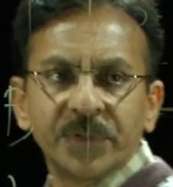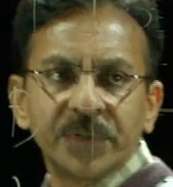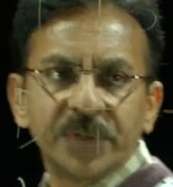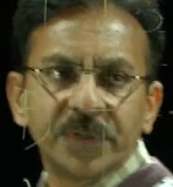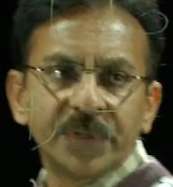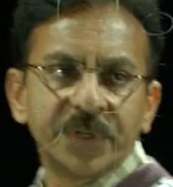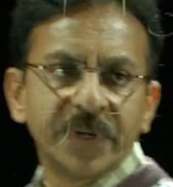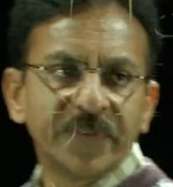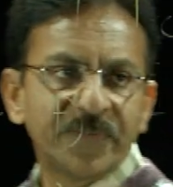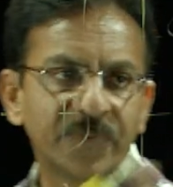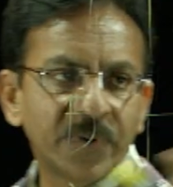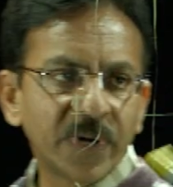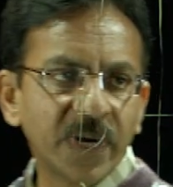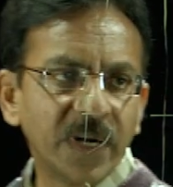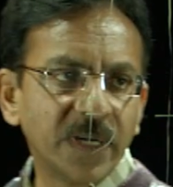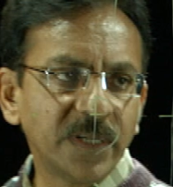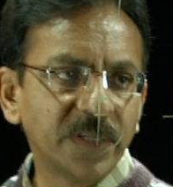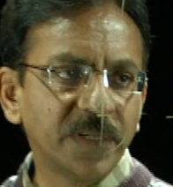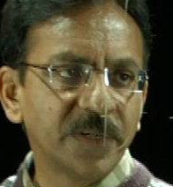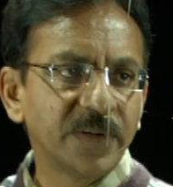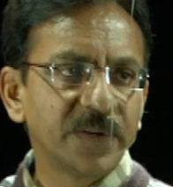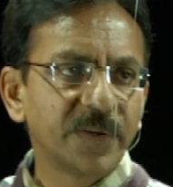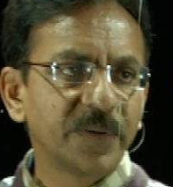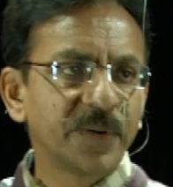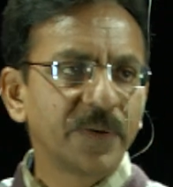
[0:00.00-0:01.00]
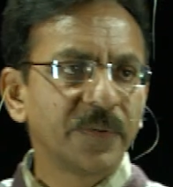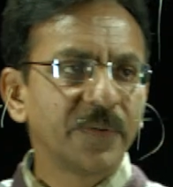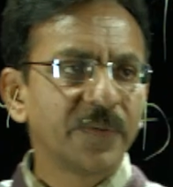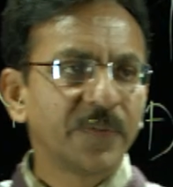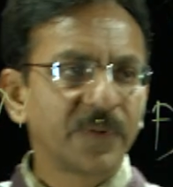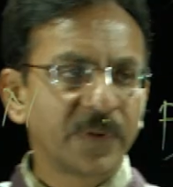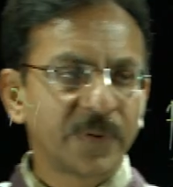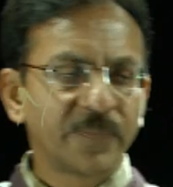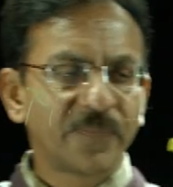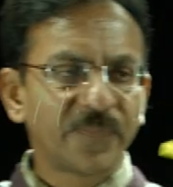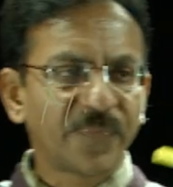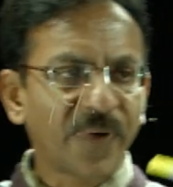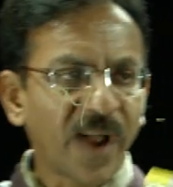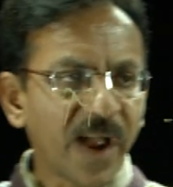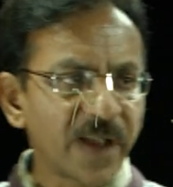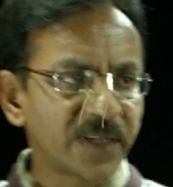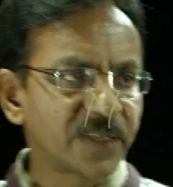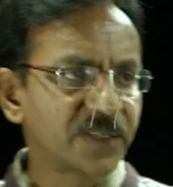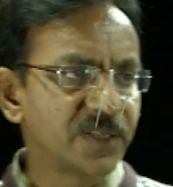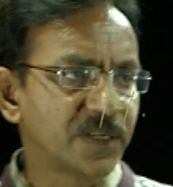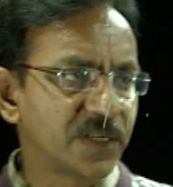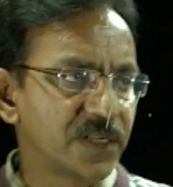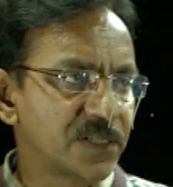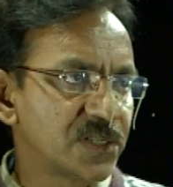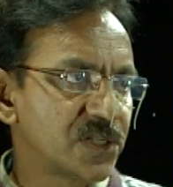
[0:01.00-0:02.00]
different
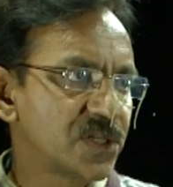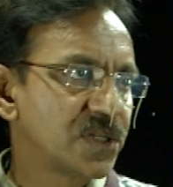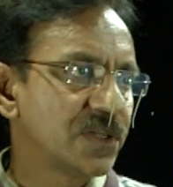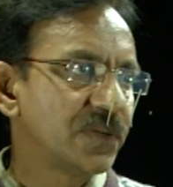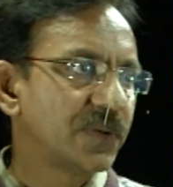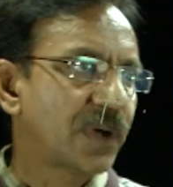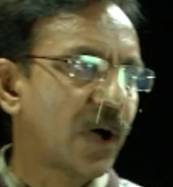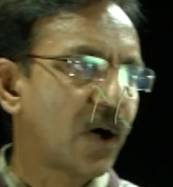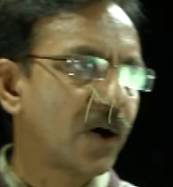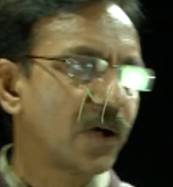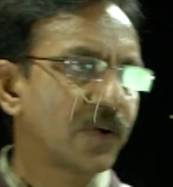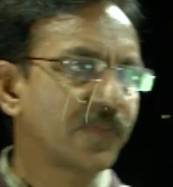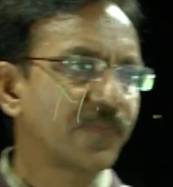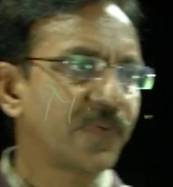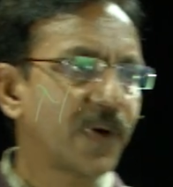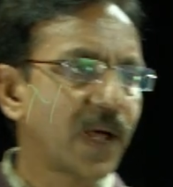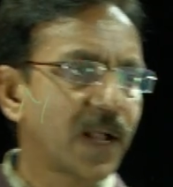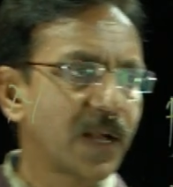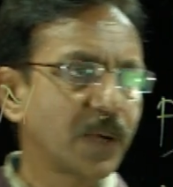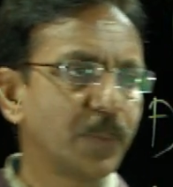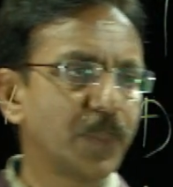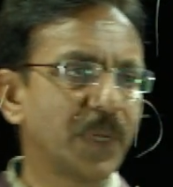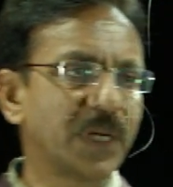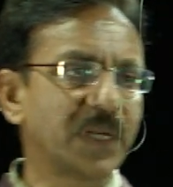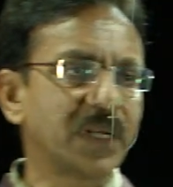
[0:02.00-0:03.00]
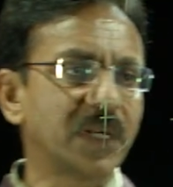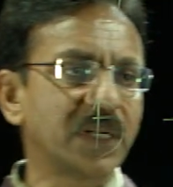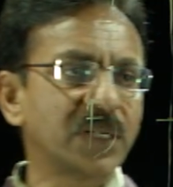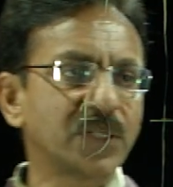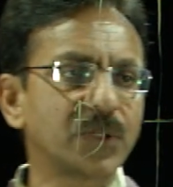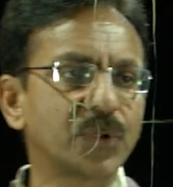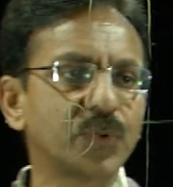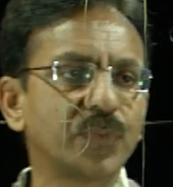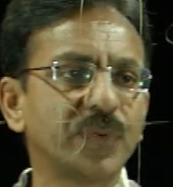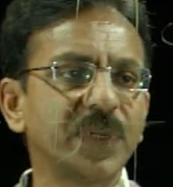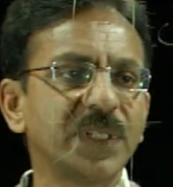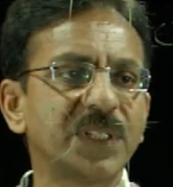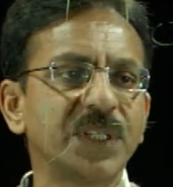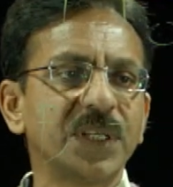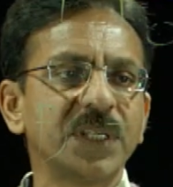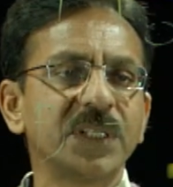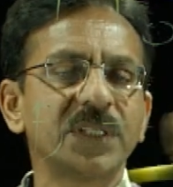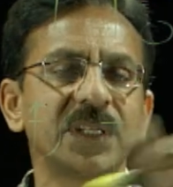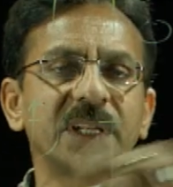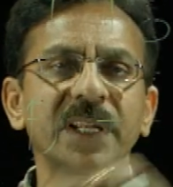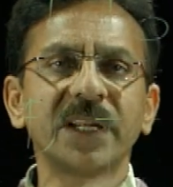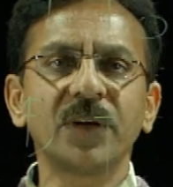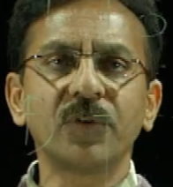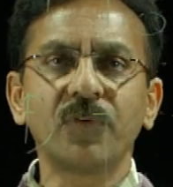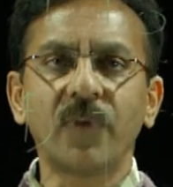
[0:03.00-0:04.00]
factors or parameters which is
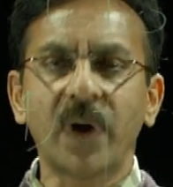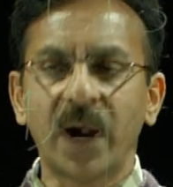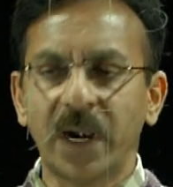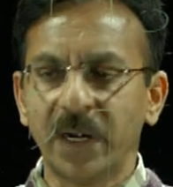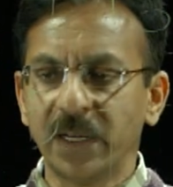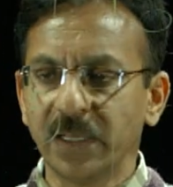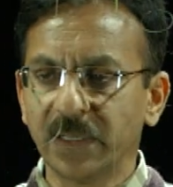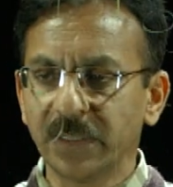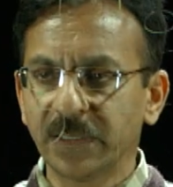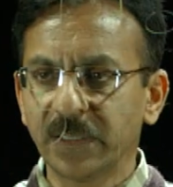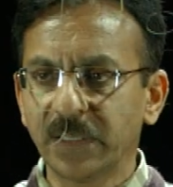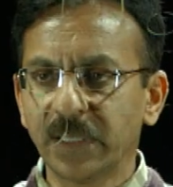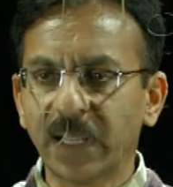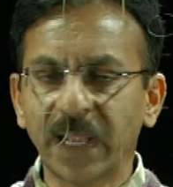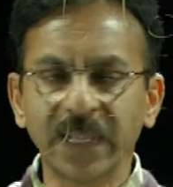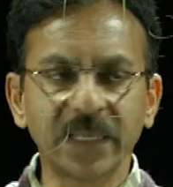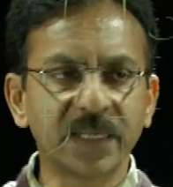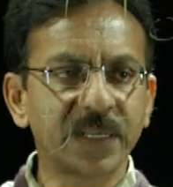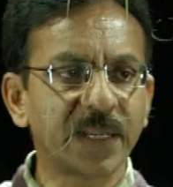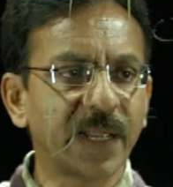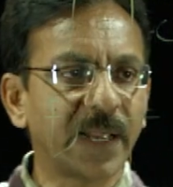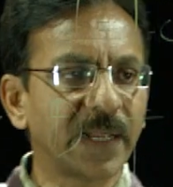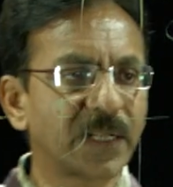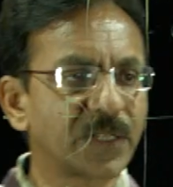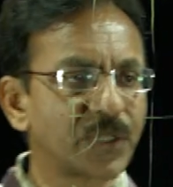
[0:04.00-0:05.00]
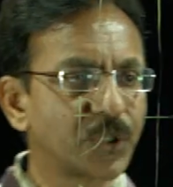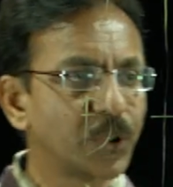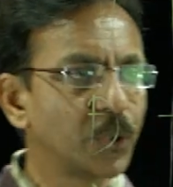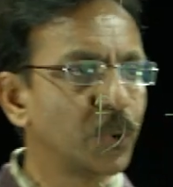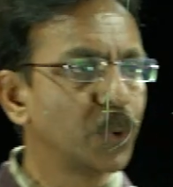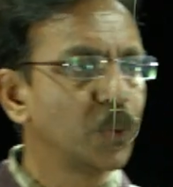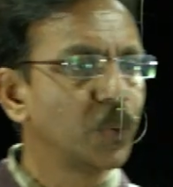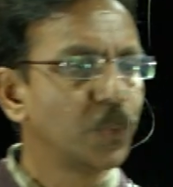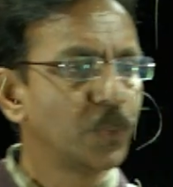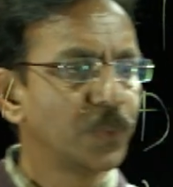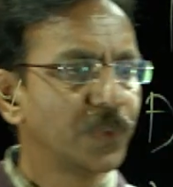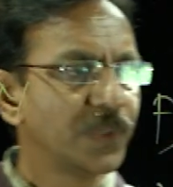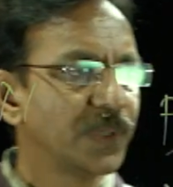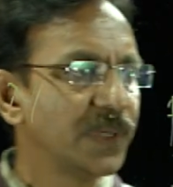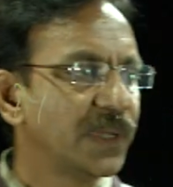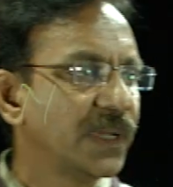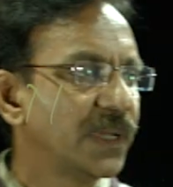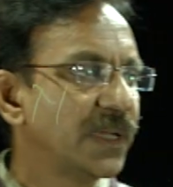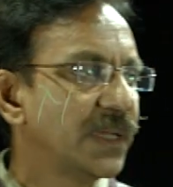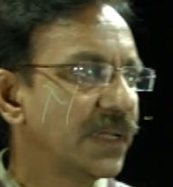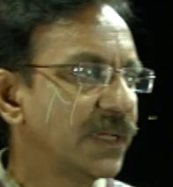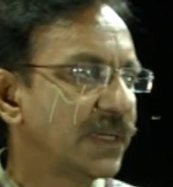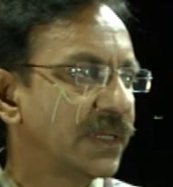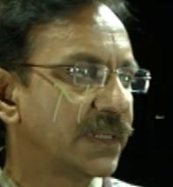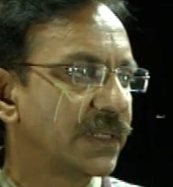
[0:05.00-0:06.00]
required like XU,
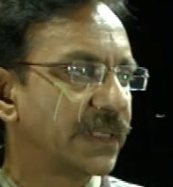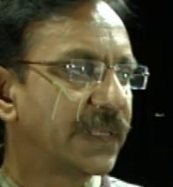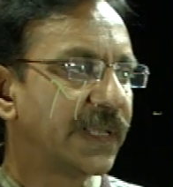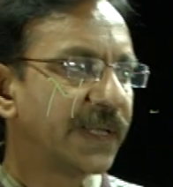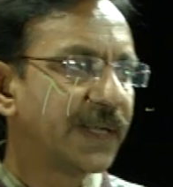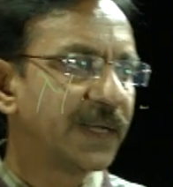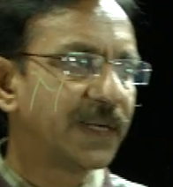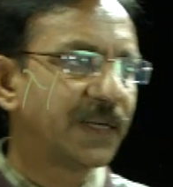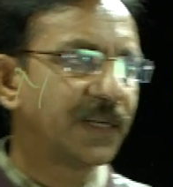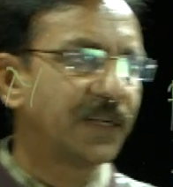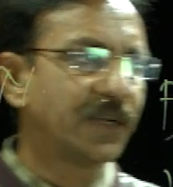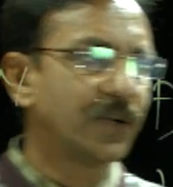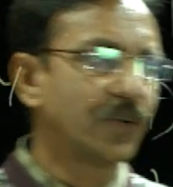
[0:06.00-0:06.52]
then